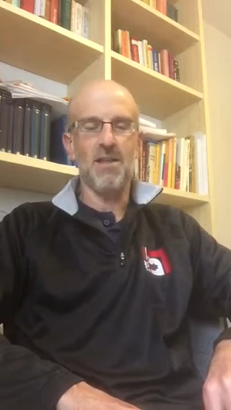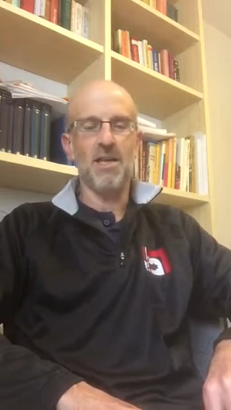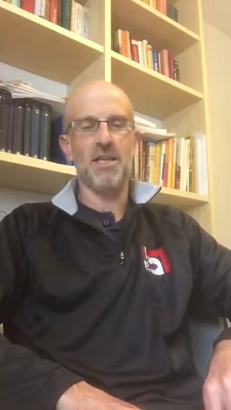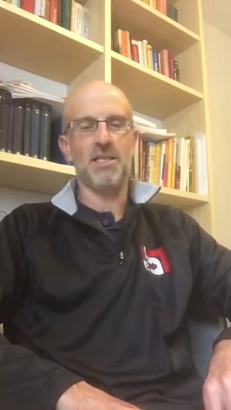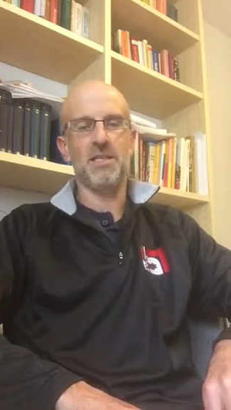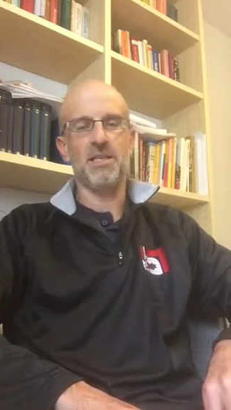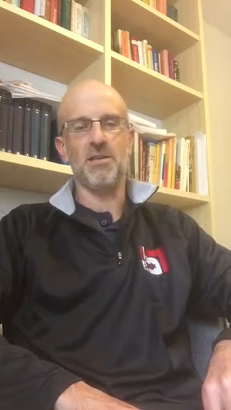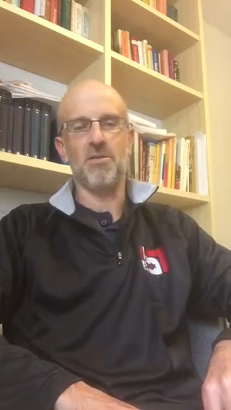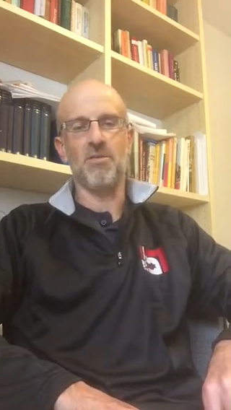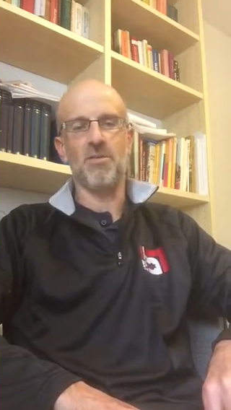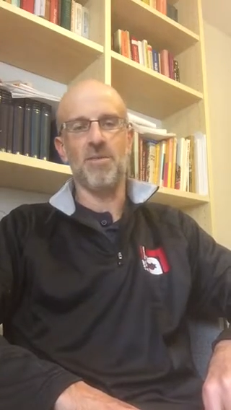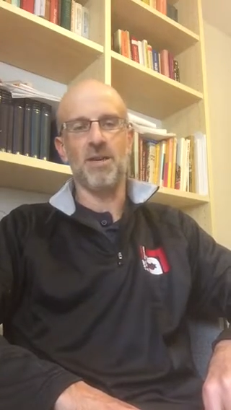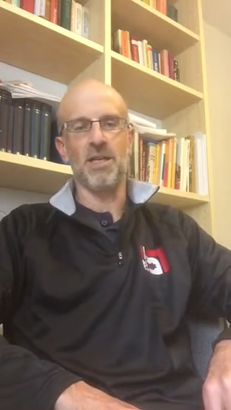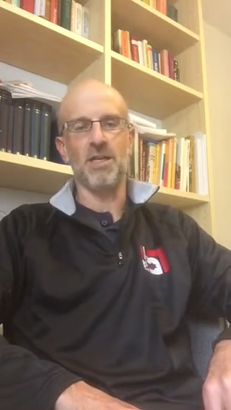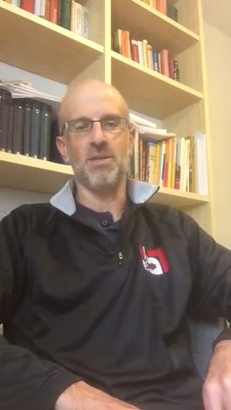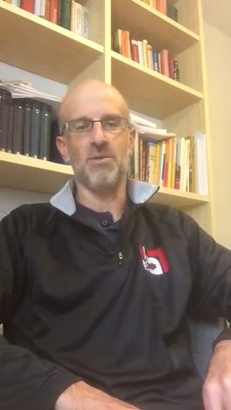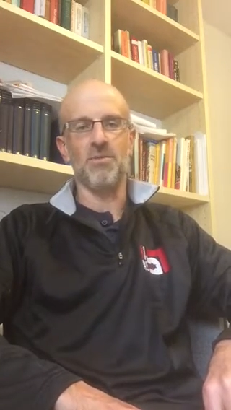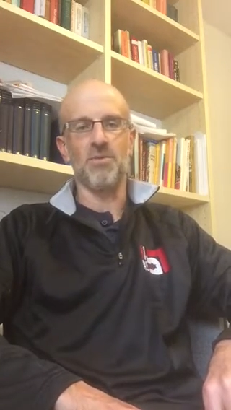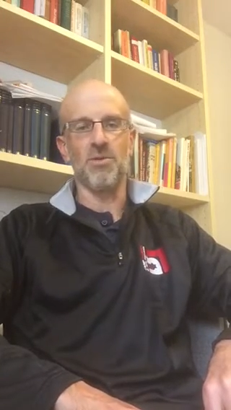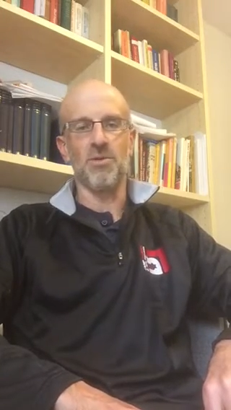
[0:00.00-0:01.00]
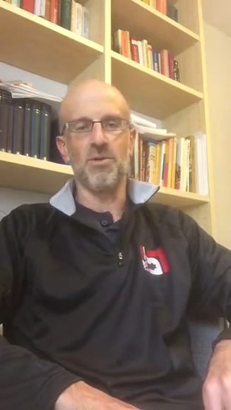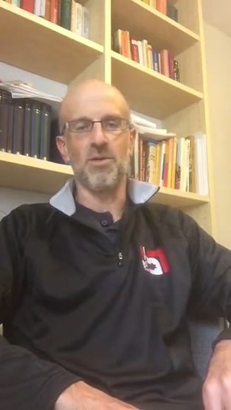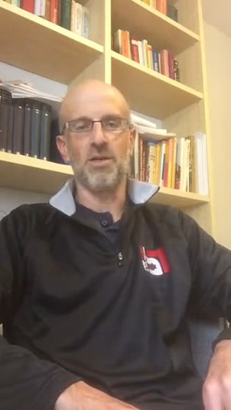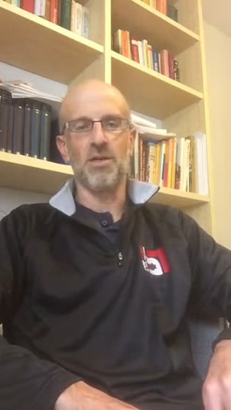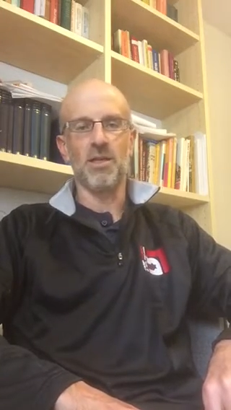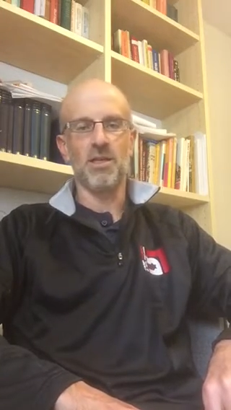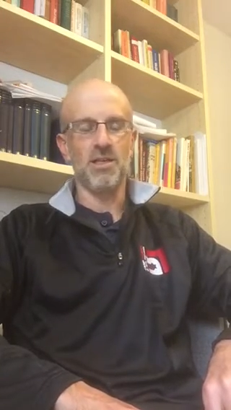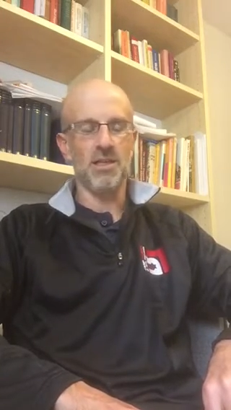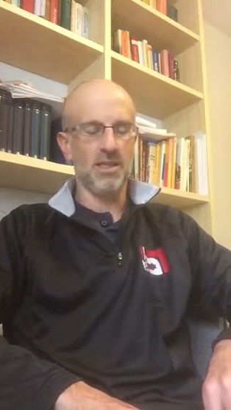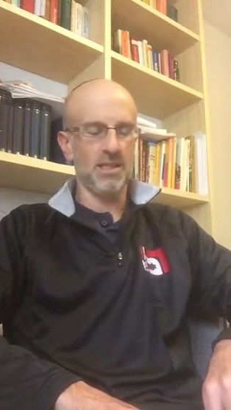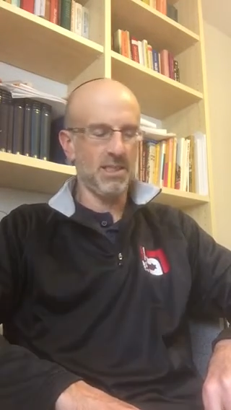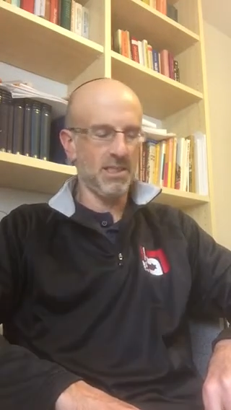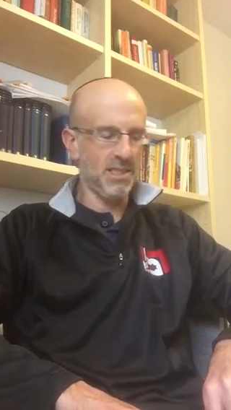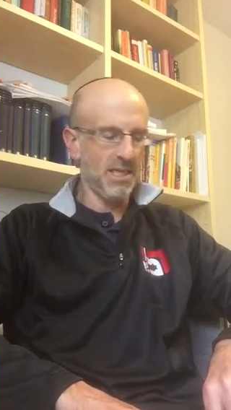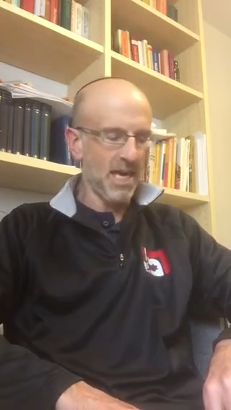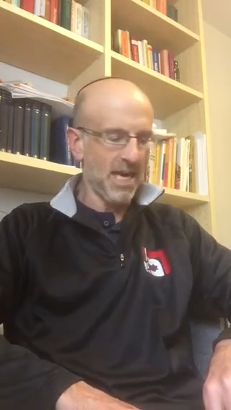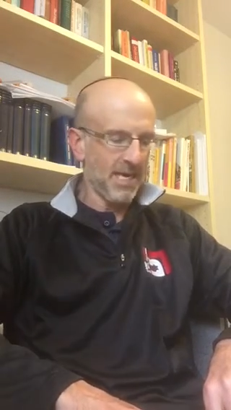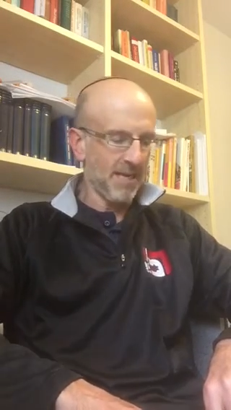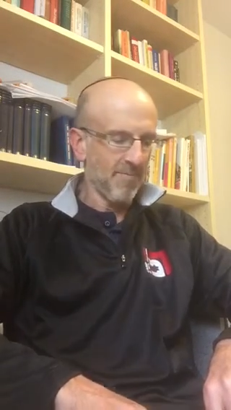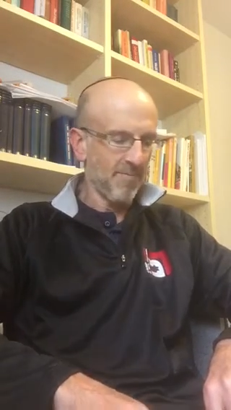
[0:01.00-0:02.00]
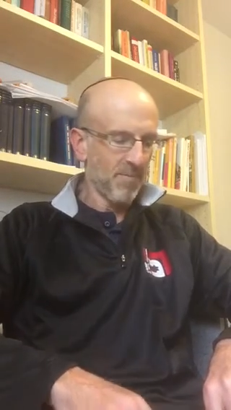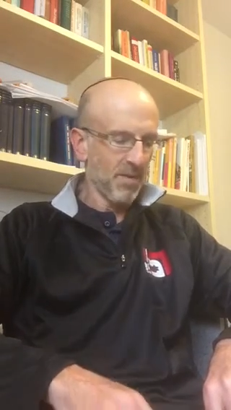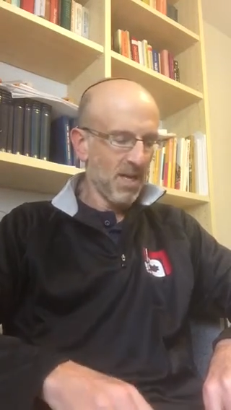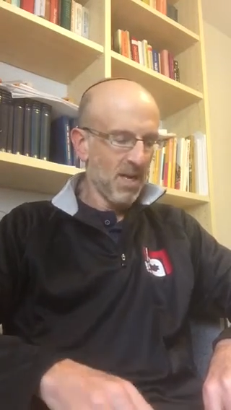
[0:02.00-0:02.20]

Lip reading: That still remains a rule to this day.